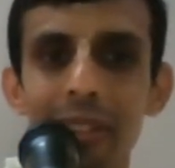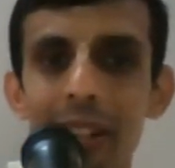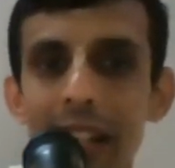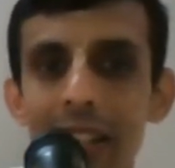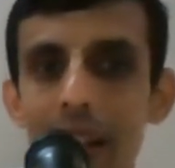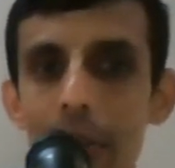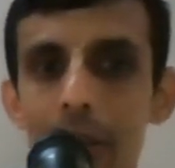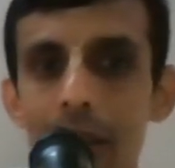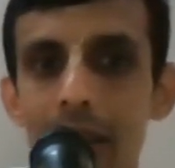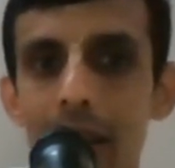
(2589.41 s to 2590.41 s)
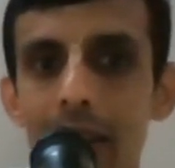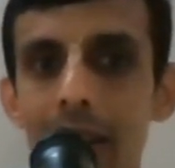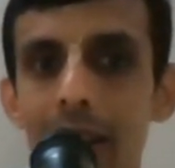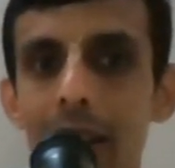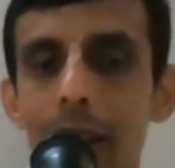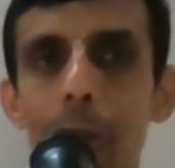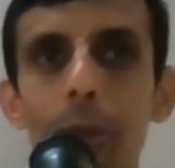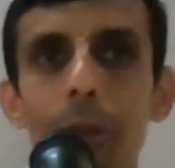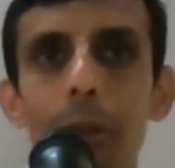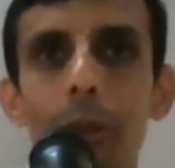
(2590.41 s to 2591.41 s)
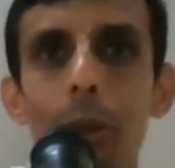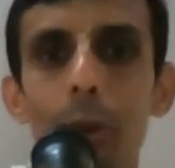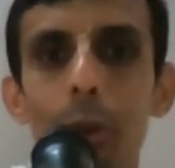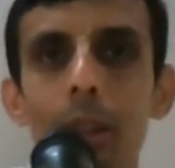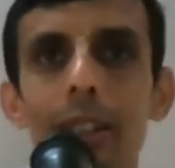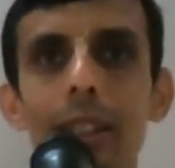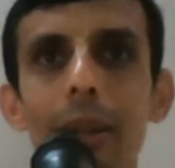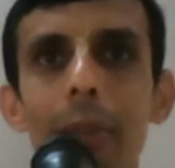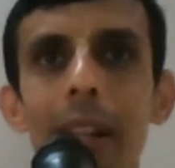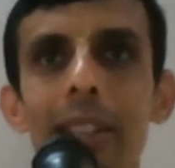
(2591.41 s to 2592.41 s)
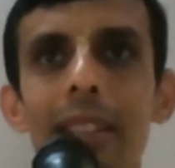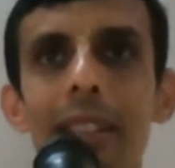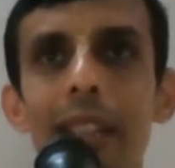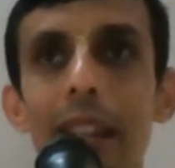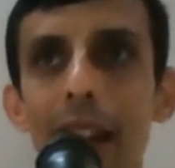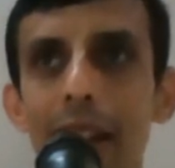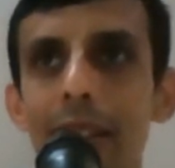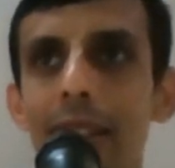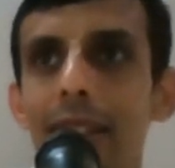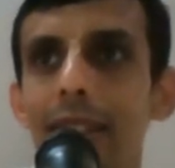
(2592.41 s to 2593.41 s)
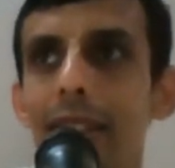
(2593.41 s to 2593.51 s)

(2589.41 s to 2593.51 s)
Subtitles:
Word itself says that how crooked mindset he has.